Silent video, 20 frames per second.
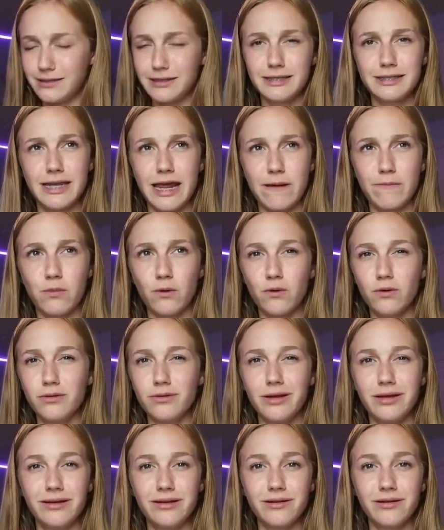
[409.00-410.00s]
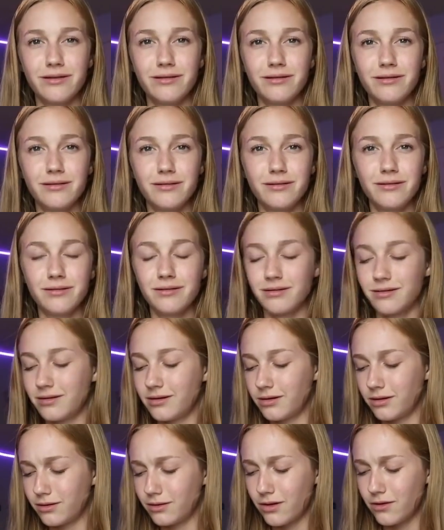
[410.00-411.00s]
staple in your
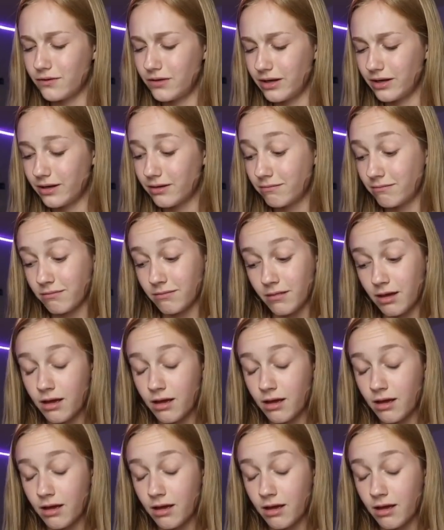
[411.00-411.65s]
clothing.